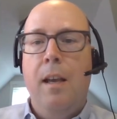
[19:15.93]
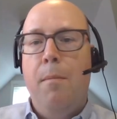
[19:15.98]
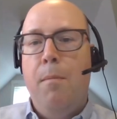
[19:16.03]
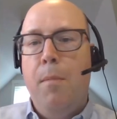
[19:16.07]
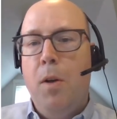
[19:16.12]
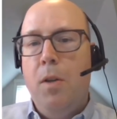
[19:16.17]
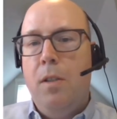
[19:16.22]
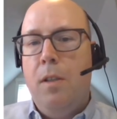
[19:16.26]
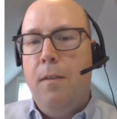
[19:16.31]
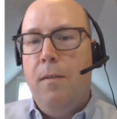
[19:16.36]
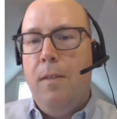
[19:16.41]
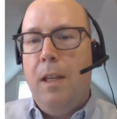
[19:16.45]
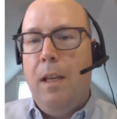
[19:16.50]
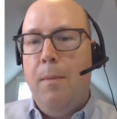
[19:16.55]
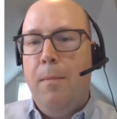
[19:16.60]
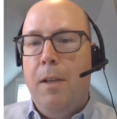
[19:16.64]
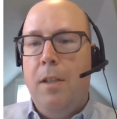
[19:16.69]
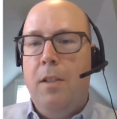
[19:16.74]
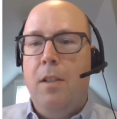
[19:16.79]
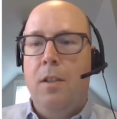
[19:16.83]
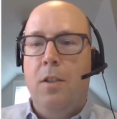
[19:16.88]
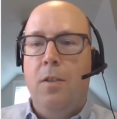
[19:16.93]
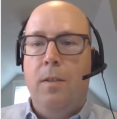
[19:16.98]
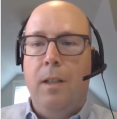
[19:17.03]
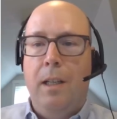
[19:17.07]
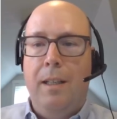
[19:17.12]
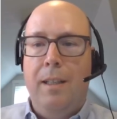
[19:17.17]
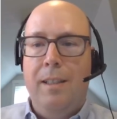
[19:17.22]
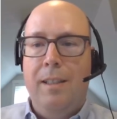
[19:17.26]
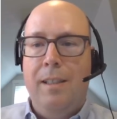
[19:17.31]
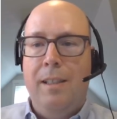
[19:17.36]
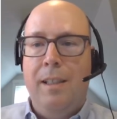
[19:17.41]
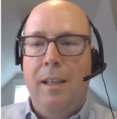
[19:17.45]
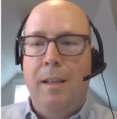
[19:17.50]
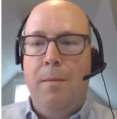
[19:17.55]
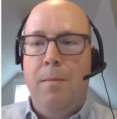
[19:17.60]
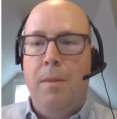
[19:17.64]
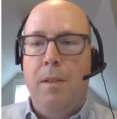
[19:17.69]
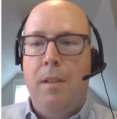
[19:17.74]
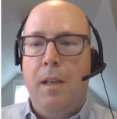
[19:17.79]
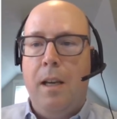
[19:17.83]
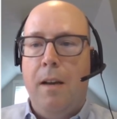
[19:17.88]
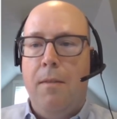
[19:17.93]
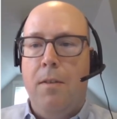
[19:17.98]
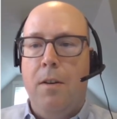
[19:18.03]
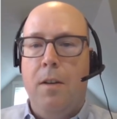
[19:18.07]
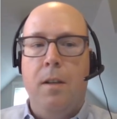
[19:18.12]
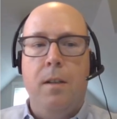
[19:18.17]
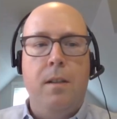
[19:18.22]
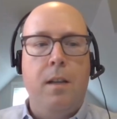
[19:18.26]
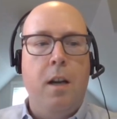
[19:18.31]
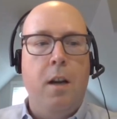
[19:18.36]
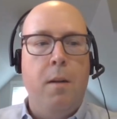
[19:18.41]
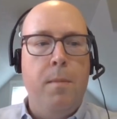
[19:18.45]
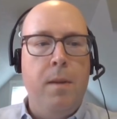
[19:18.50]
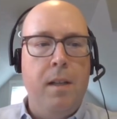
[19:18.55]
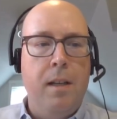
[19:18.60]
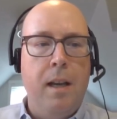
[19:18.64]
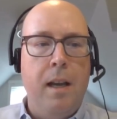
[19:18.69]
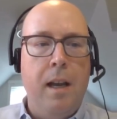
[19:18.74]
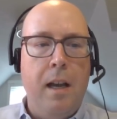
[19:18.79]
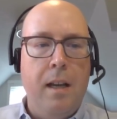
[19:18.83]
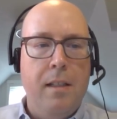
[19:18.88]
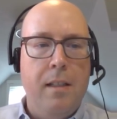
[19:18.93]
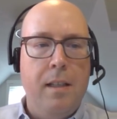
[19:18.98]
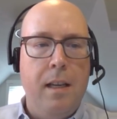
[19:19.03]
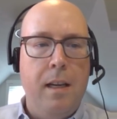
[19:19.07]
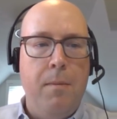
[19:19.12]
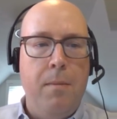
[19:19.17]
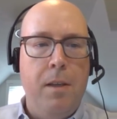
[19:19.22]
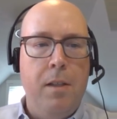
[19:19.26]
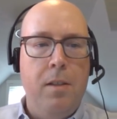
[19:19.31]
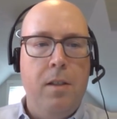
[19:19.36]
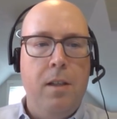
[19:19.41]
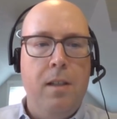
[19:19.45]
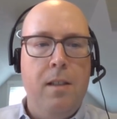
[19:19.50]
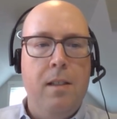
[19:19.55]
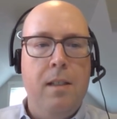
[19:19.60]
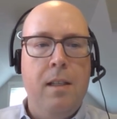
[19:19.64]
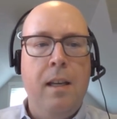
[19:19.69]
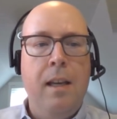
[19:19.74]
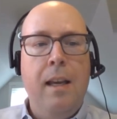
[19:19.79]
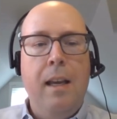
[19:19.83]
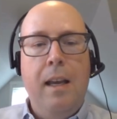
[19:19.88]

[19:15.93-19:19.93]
Most of the emissions trading schemes cover carbon dioxide emissions,